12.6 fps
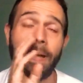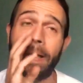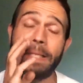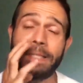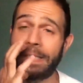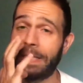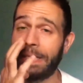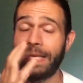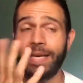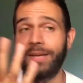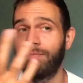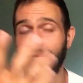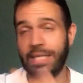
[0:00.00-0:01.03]
He said that,
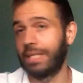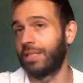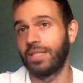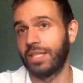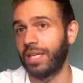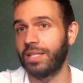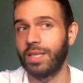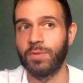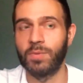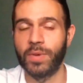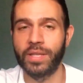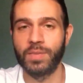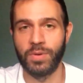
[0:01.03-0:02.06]
yeah, and the same as
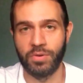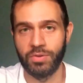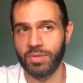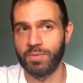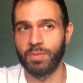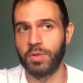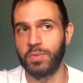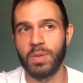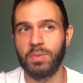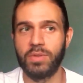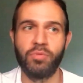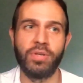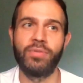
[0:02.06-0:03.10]
my experience, most
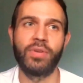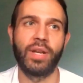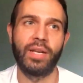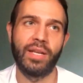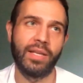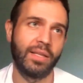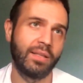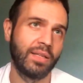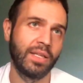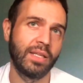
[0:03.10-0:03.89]
people are really friendly.